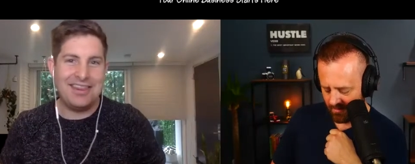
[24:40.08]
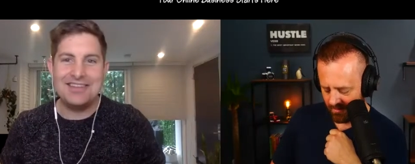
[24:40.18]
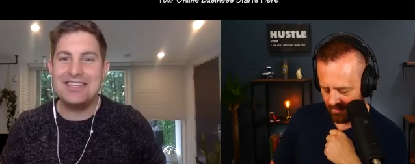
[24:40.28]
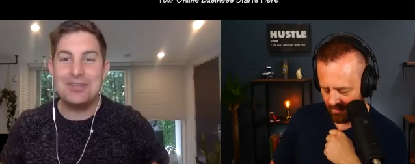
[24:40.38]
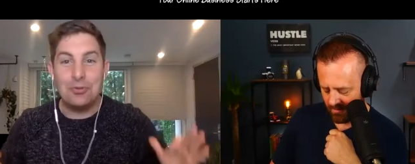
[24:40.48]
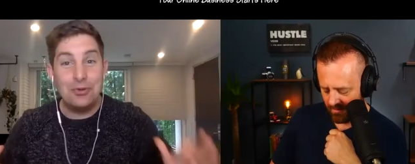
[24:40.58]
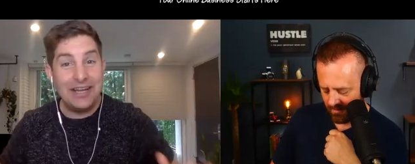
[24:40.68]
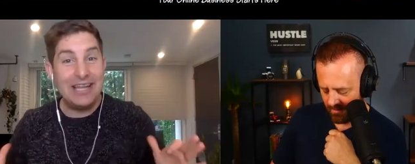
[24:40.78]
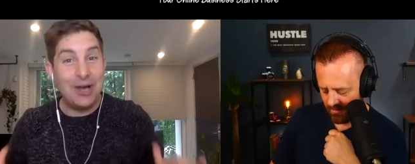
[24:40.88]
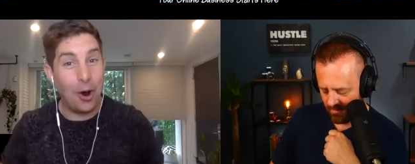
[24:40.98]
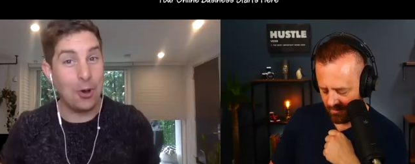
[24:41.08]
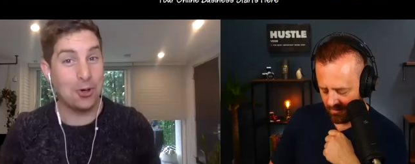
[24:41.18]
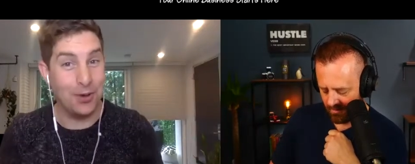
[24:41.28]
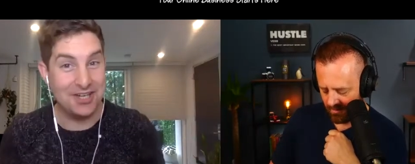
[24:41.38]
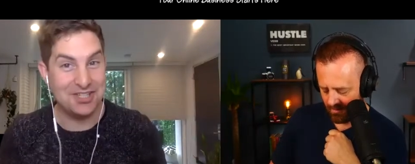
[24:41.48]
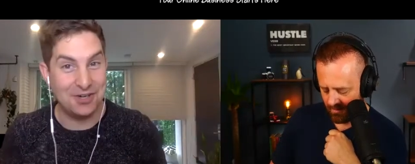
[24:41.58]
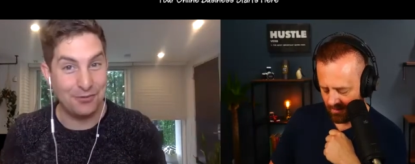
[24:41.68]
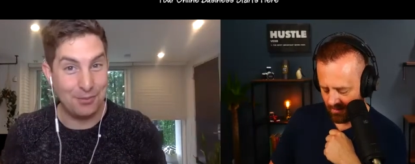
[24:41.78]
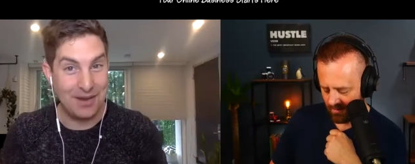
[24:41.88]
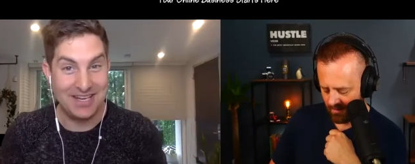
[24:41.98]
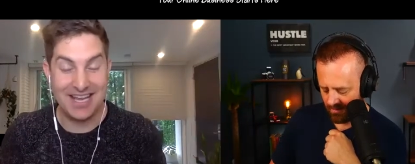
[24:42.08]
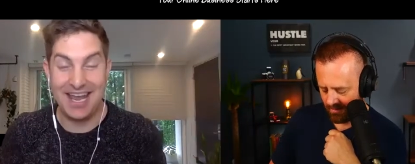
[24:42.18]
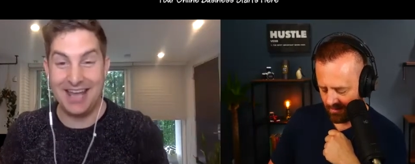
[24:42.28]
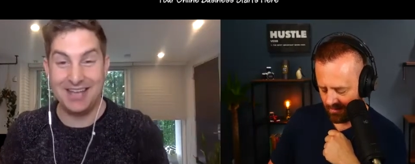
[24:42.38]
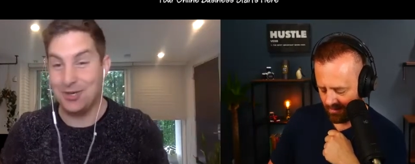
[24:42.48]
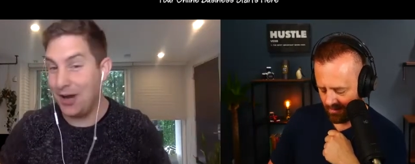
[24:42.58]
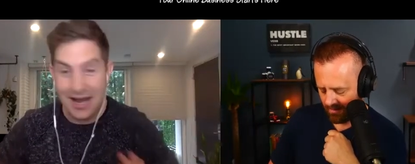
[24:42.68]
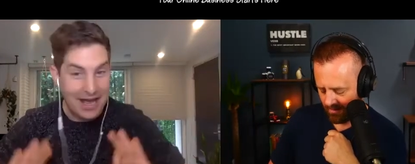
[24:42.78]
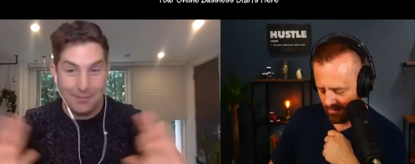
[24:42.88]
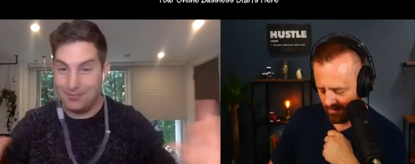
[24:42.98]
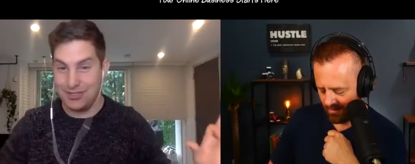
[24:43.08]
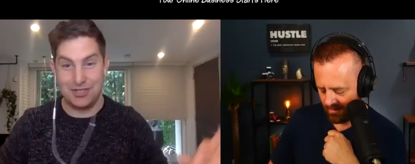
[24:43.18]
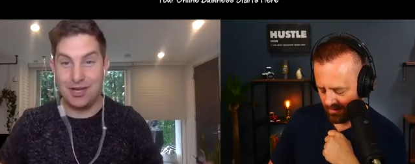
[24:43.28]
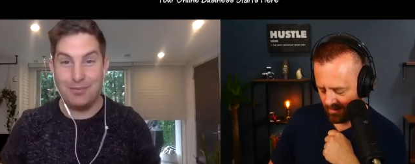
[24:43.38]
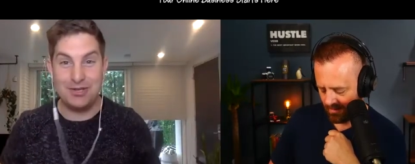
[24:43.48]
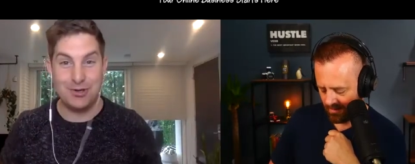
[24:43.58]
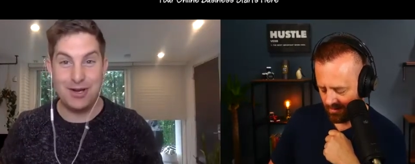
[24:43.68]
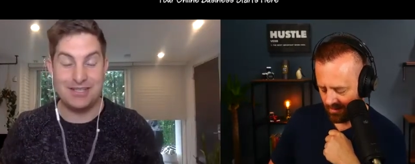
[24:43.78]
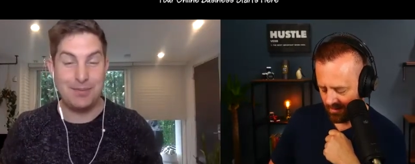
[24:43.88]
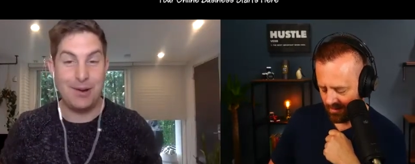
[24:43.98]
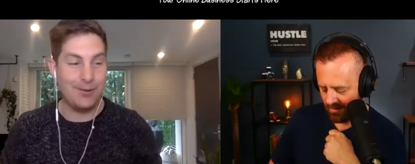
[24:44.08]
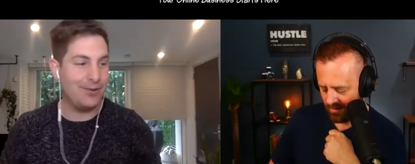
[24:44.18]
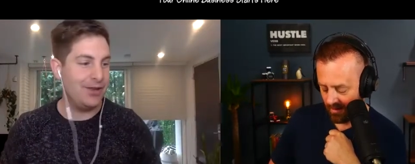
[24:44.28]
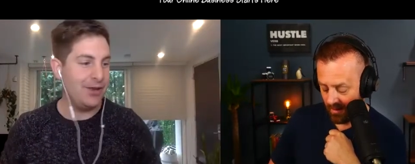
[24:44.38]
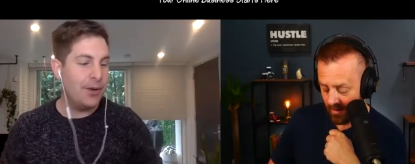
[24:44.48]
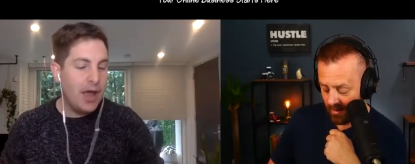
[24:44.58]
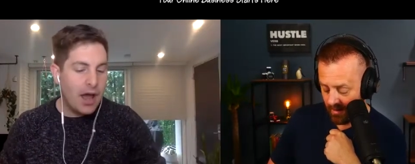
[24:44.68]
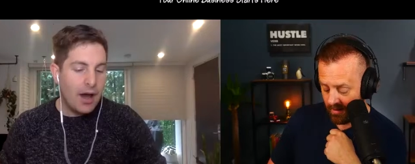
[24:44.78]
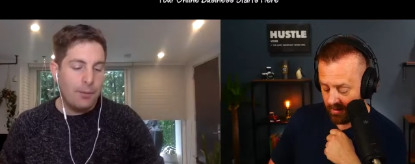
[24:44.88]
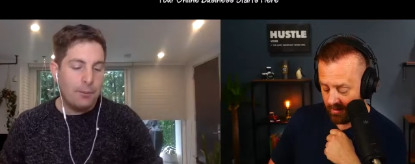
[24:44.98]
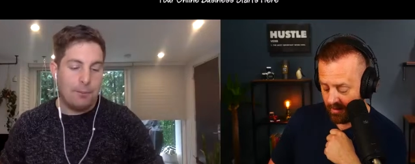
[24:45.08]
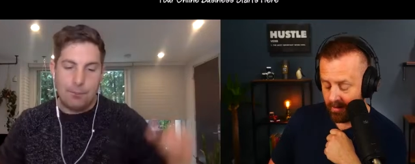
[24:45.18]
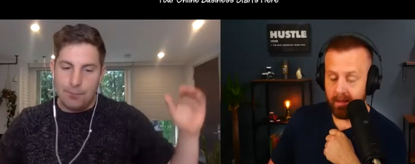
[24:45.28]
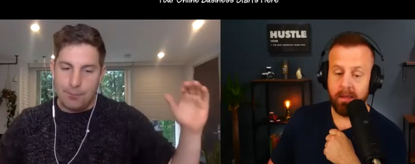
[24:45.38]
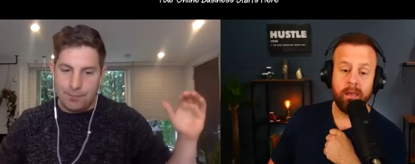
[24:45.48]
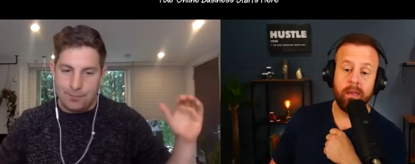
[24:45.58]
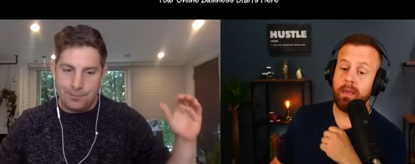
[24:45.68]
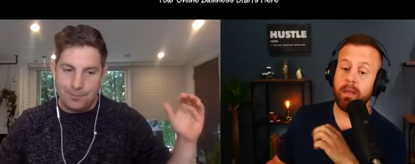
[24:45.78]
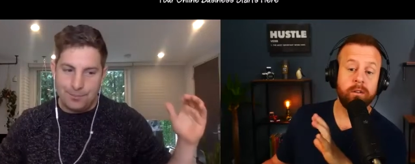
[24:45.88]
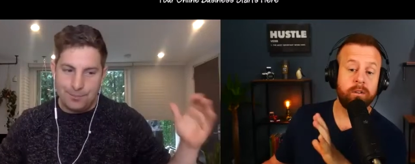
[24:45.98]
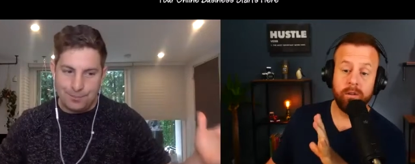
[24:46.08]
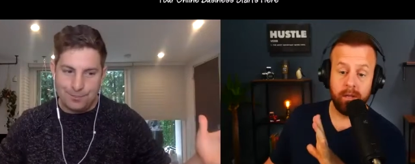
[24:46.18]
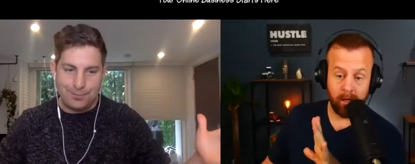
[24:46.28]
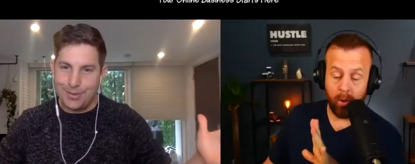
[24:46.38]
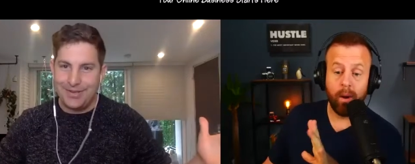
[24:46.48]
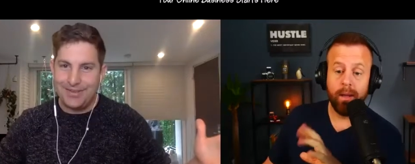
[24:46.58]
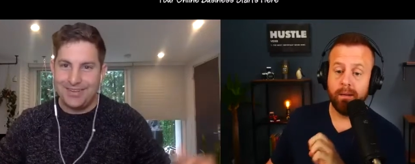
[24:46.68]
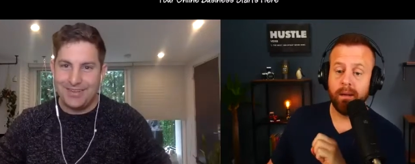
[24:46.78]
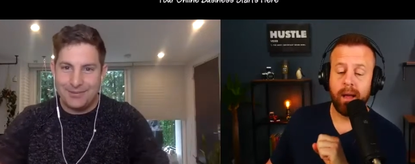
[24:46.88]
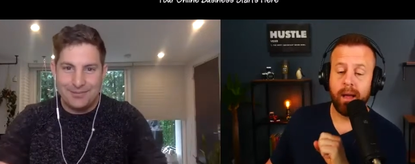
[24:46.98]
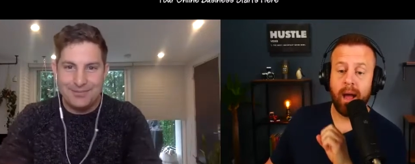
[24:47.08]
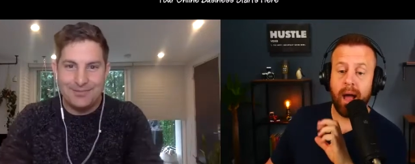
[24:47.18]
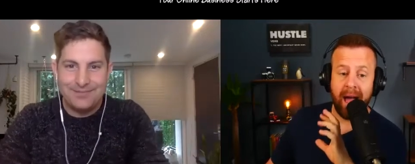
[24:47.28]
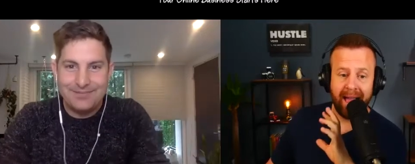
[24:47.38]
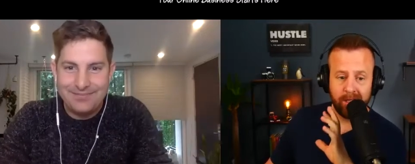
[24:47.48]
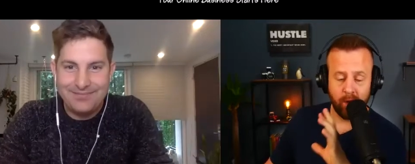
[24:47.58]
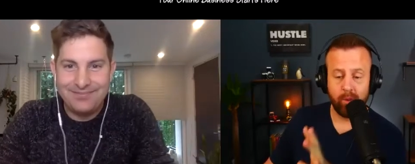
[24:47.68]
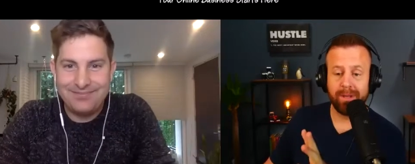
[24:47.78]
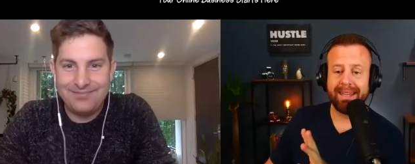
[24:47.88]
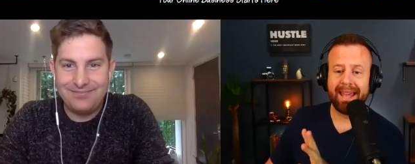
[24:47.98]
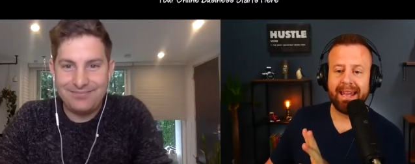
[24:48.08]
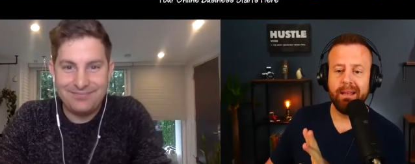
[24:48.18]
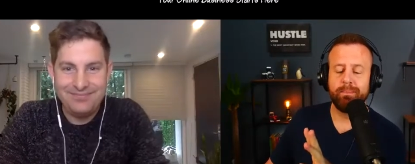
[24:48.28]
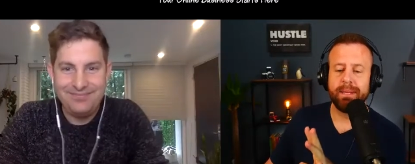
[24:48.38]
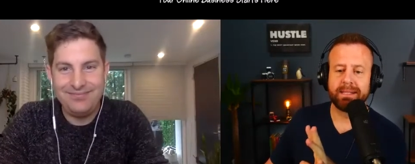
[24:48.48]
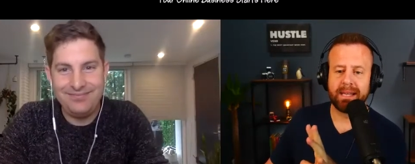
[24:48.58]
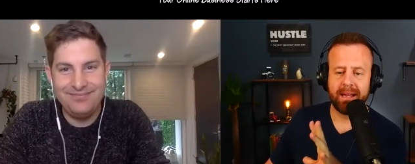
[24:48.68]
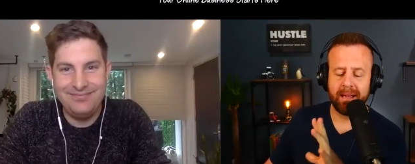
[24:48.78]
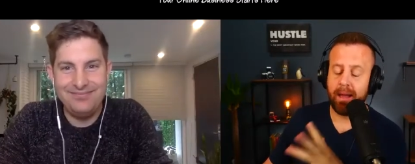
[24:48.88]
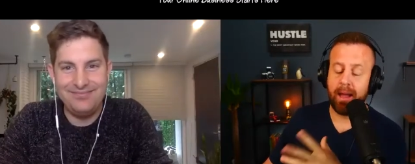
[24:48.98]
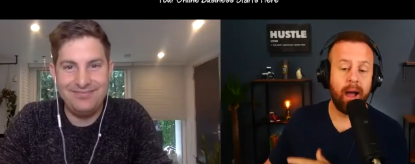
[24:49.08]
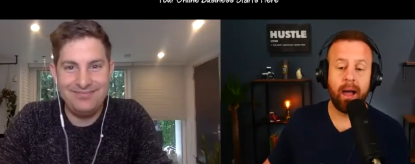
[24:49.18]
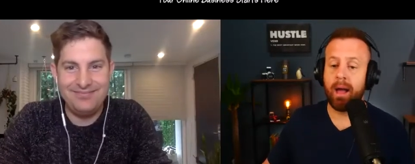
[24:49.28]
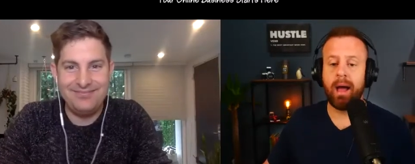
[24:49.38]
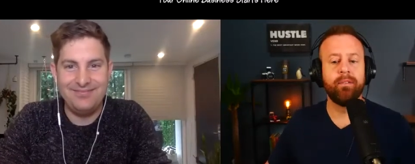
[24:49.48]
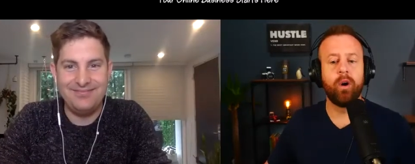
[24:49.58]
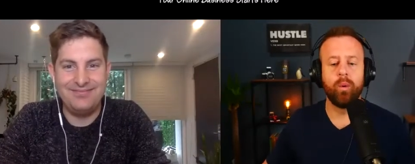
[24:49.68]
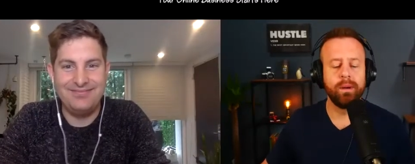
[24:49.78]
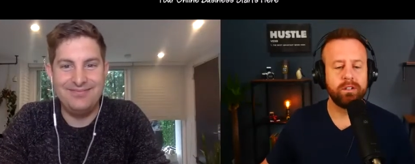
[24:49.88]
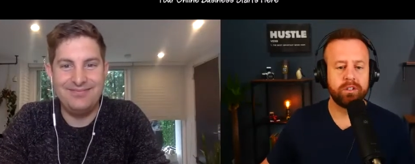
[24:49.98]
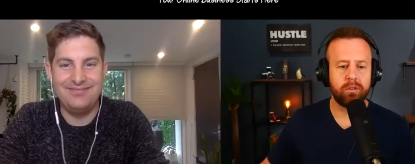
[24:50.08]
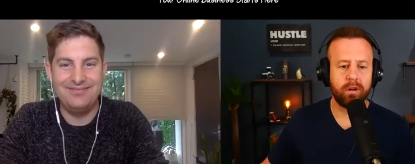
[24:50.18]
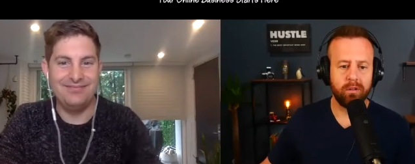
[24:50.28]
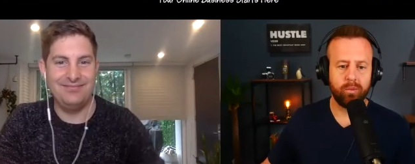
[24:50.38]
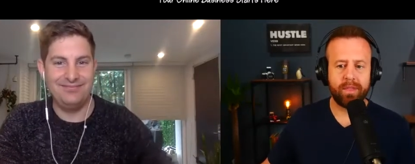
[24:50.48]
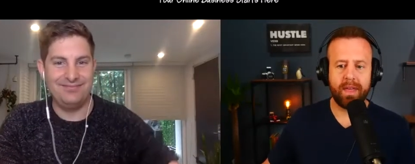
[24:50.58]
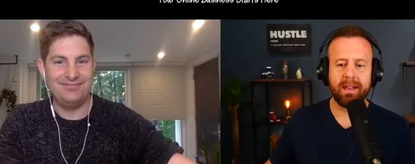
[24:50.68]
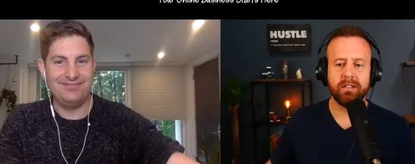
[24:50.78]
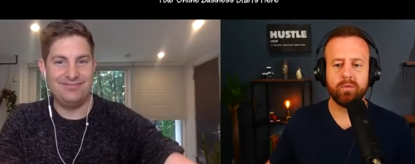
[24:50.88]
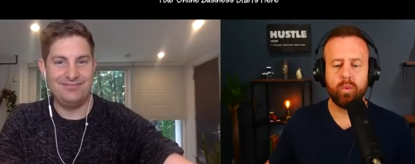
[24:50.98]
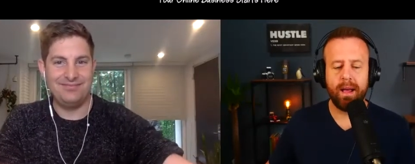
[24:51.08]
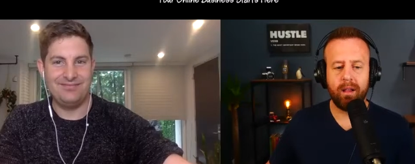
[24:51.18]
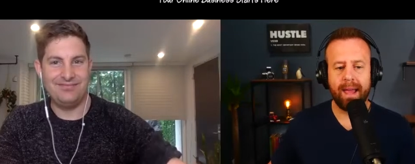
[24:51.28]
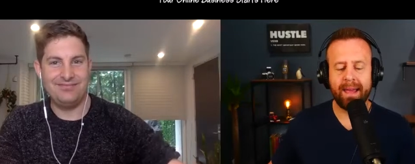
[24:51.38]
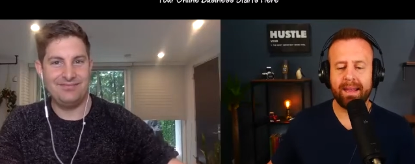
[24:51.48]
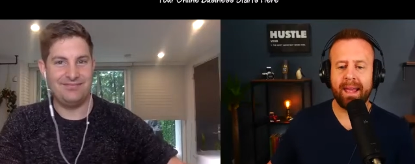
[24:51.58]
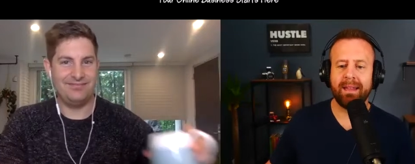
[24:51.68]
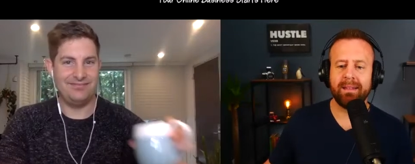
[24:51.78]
Speaker 1: this is a really hard question for me to answer, and I'm just going to be transparent with you.
Speaker 2: Do you know what? But, I, I totally get it because I, I have always struggled with that as well. And and